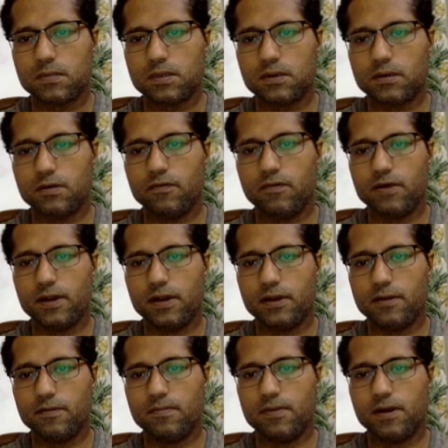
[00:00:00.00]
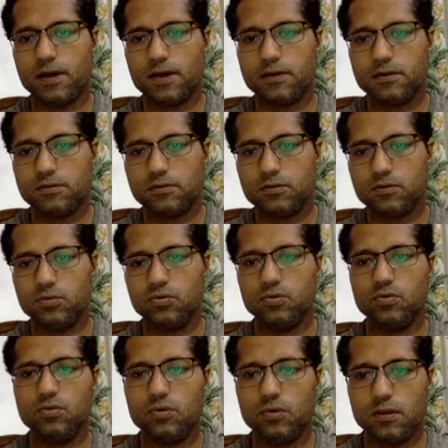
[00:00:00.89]
divided by
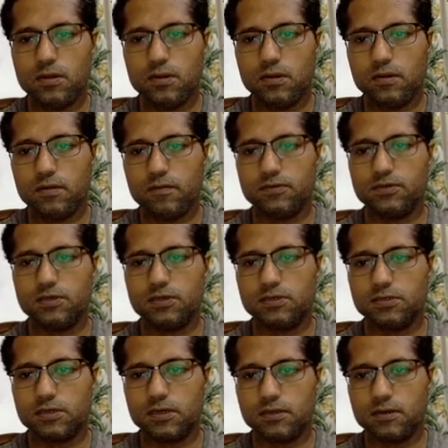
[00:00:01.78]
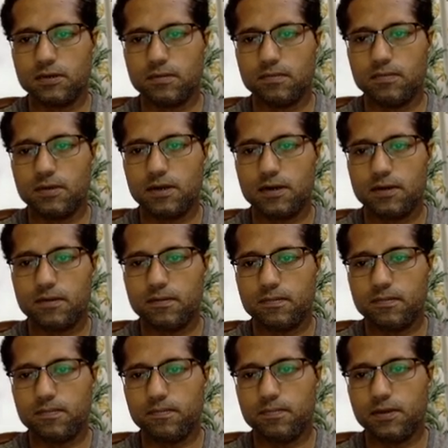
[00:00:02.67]
2, which is nothing but
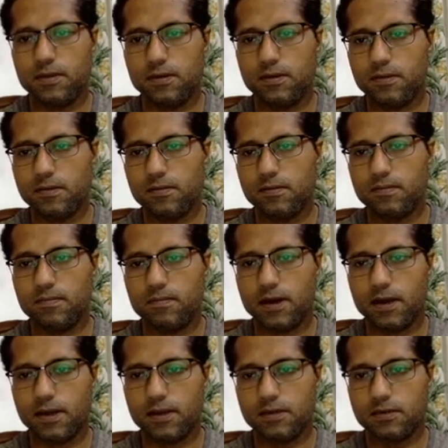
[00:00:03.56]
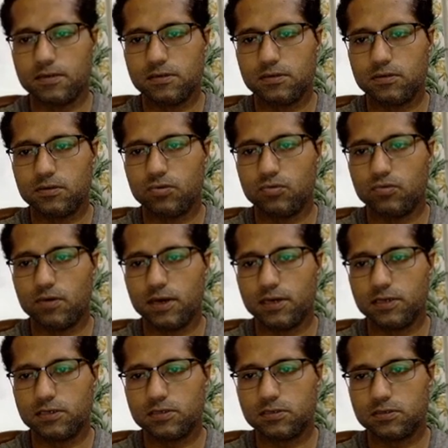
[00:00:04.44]
P by
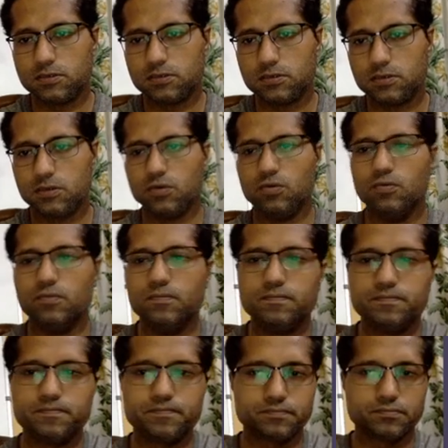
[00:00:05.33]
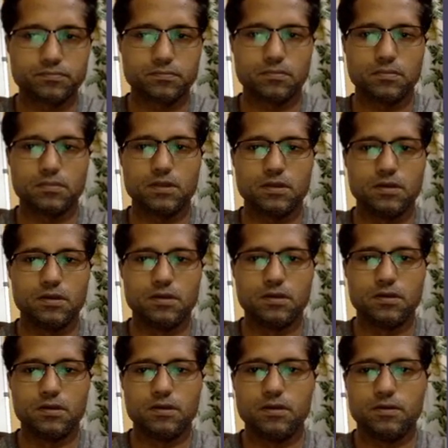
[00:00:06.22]
twice Q.
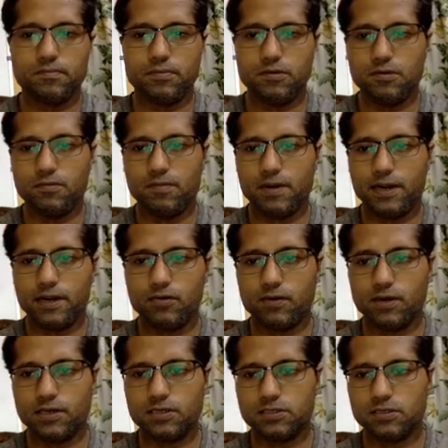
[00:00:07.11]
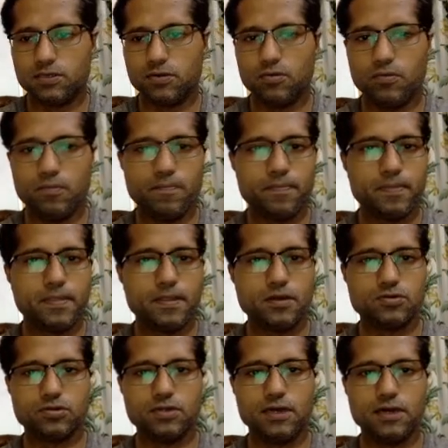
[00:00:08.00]
P by twice Q.
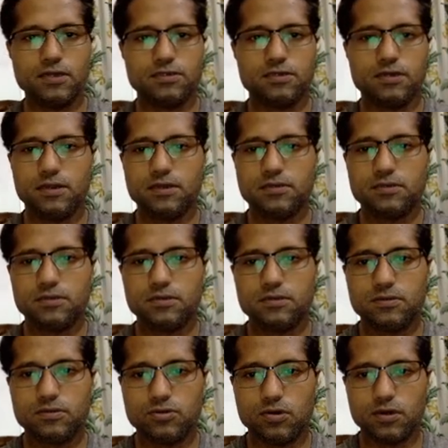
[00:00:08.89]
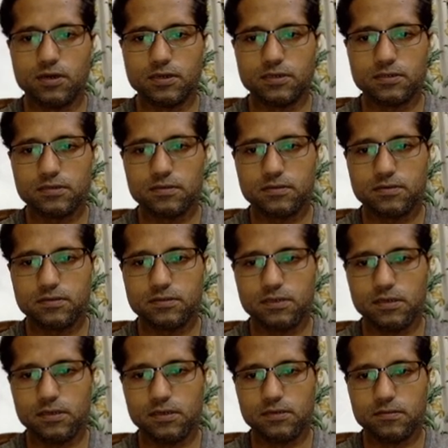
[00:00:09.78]
So the answer is choice
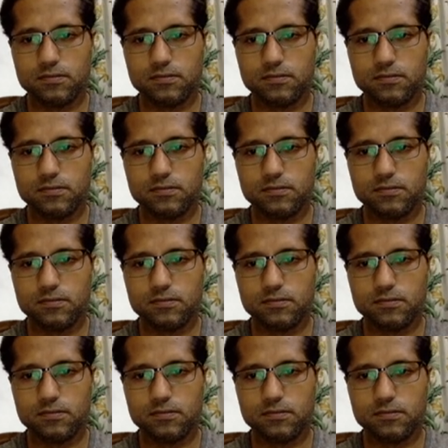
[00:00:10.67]
C.